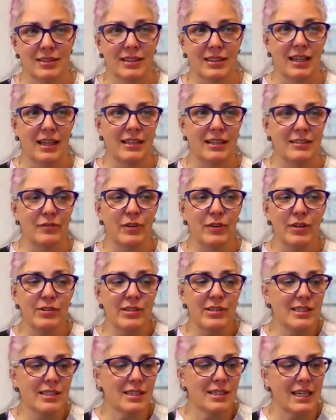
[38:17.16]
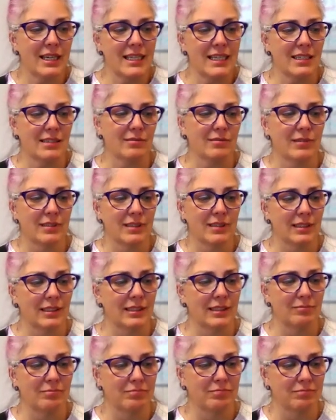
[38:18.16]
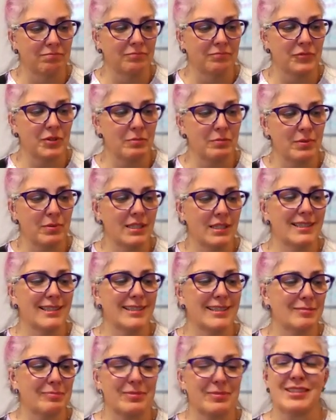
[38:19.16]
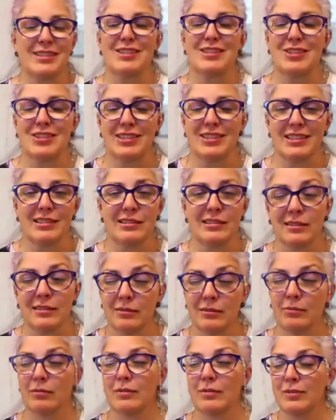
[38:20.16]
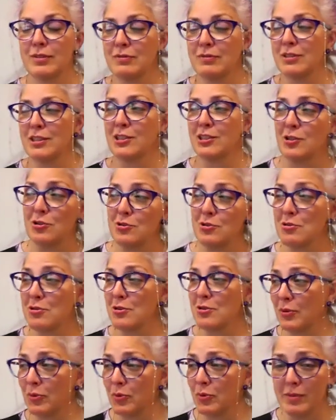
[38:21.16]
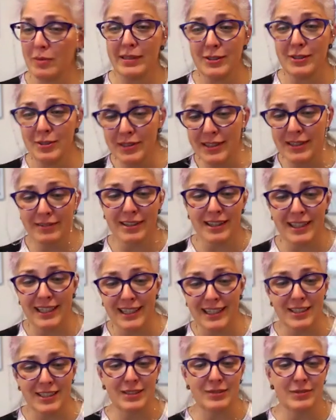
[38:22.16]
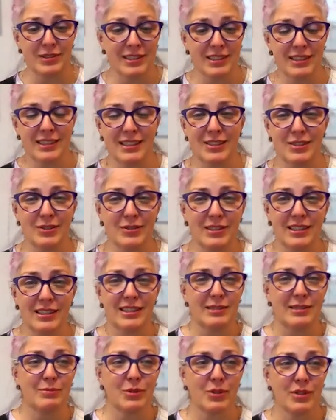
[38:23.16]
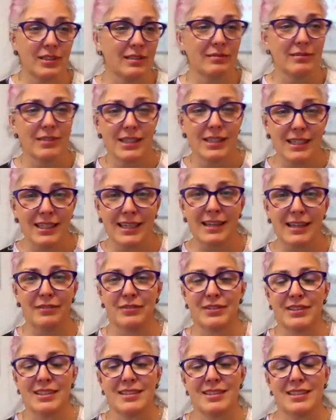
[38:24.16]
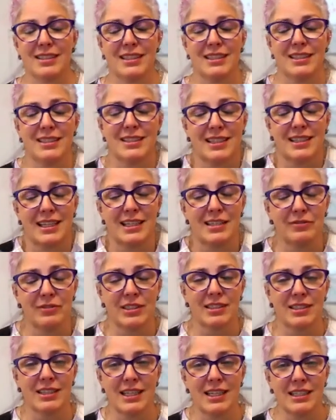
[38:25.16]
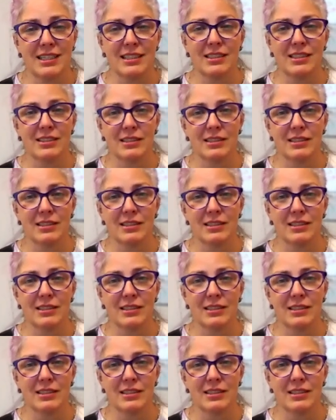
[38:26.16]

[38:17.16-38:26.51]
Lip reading: very exciting to be in this position as a 52-year-old woman who never thought she was going to do anything more than run an office. It's kind of exciting